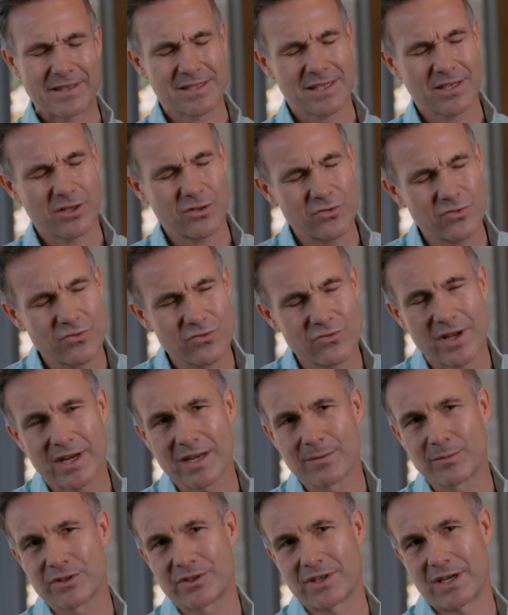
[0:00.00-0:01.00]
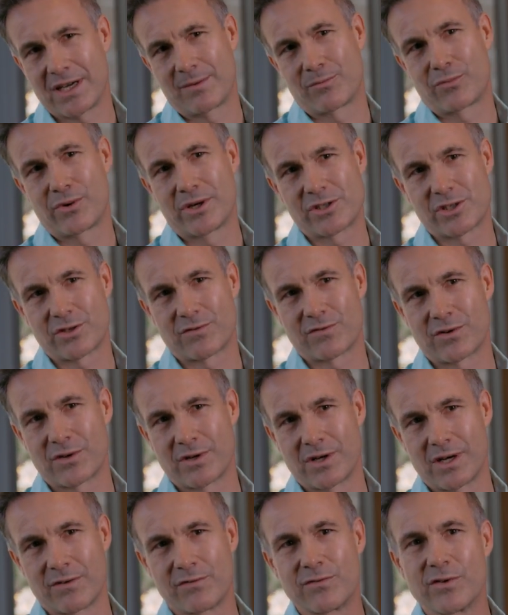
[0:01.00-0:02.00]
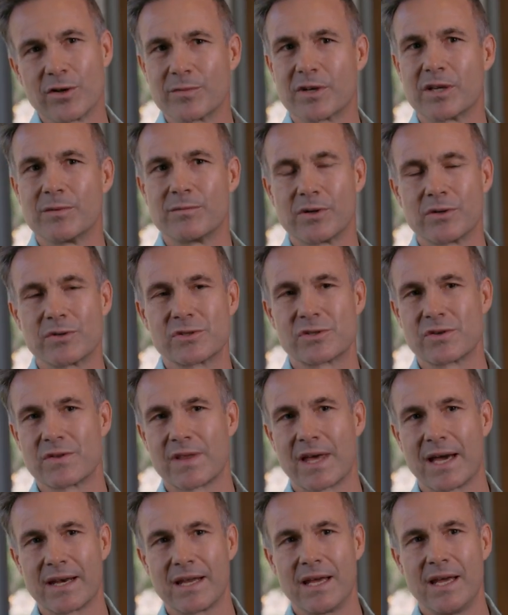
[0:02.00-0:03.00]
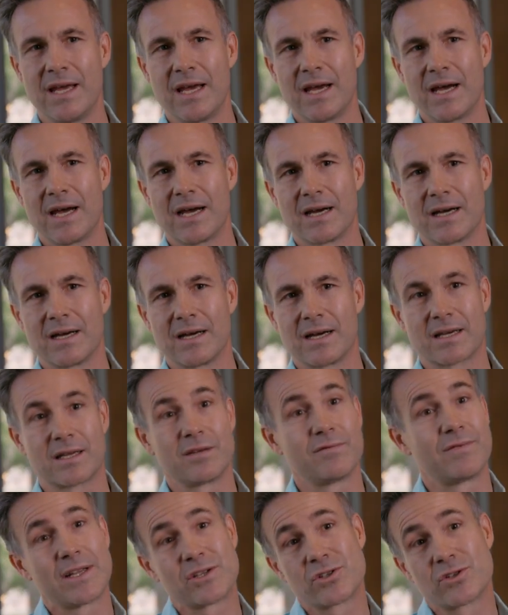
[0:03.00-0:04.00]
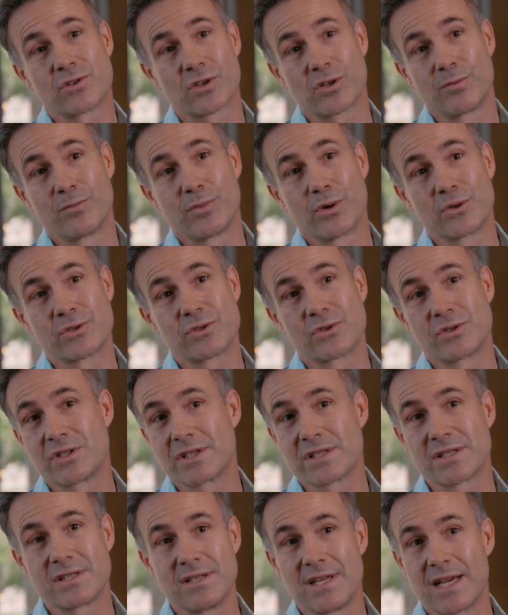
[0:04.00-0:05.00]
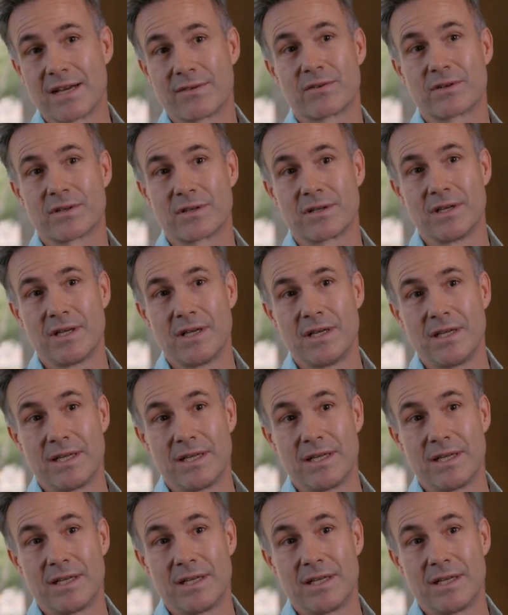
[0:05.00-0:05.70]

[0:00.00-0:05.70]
mean, there's incredible time pressure for a film composer that a conventional composer just never